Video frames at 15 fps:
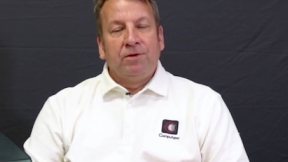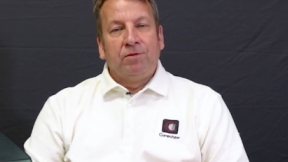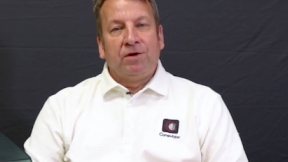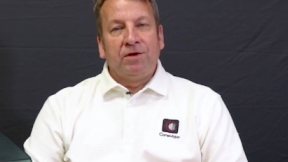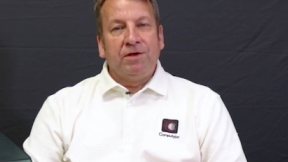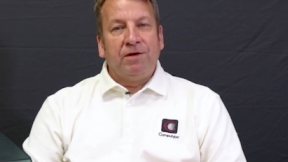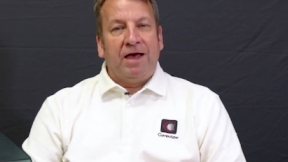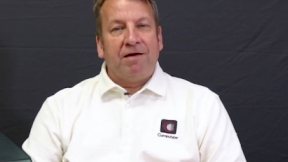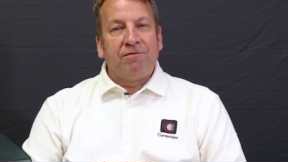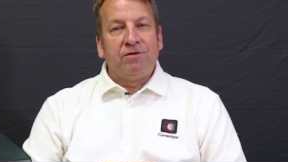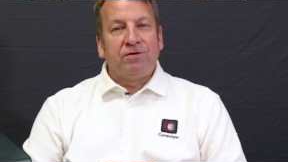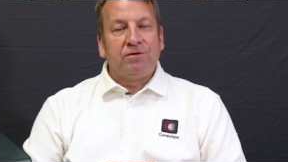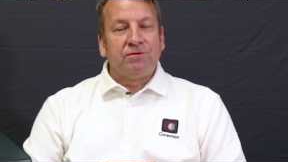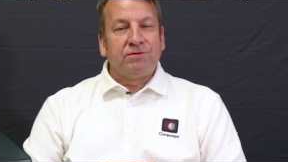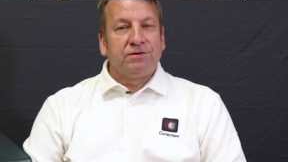Well, you have
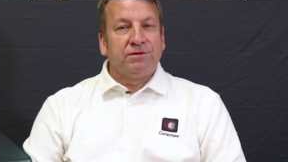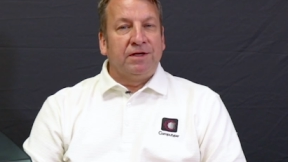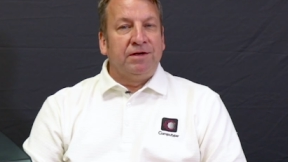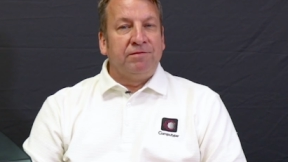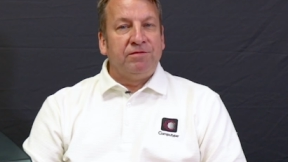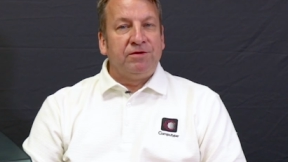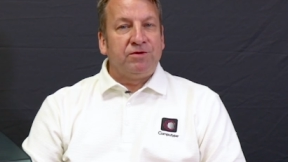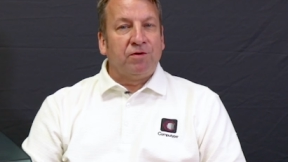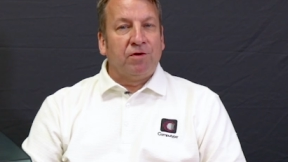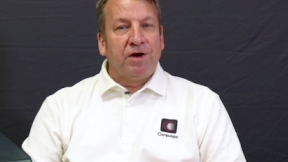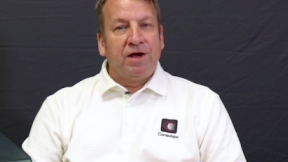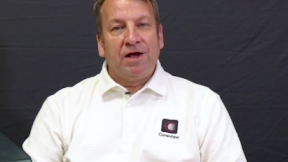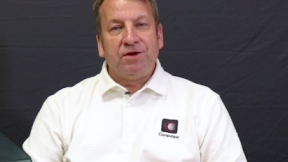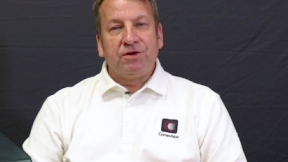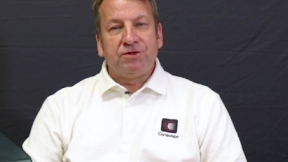those in
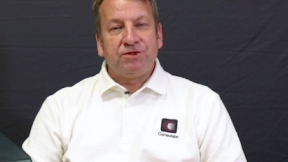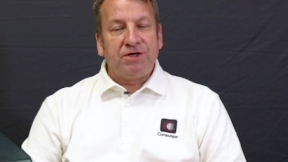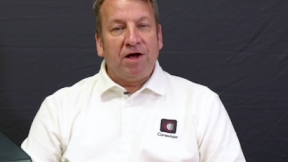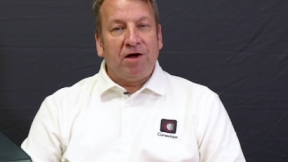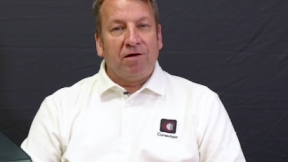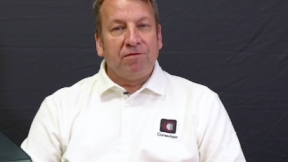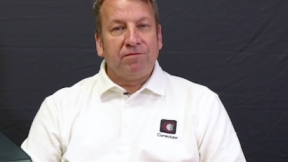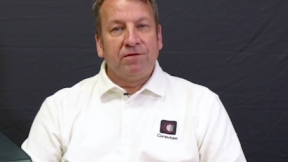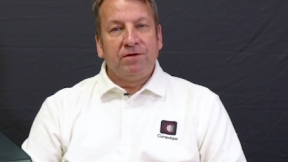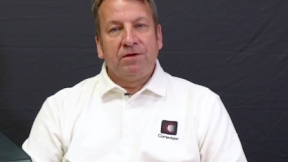inventory on your shelf.